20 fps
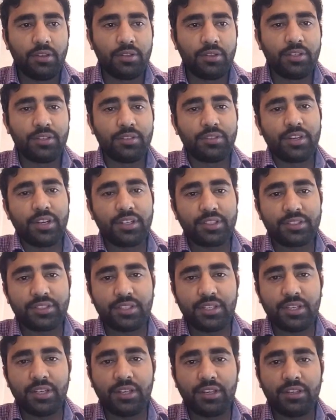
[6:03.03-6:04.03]
the track
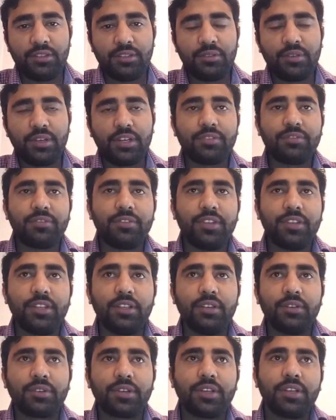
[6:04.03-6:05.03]
side and you get a
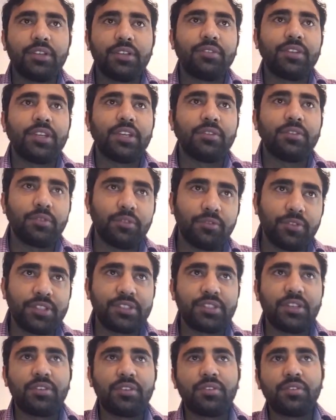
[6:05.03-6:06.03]
feel. Okay, we have to
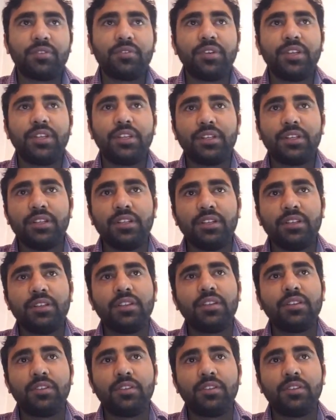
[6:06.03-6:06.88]
fix our vehicle.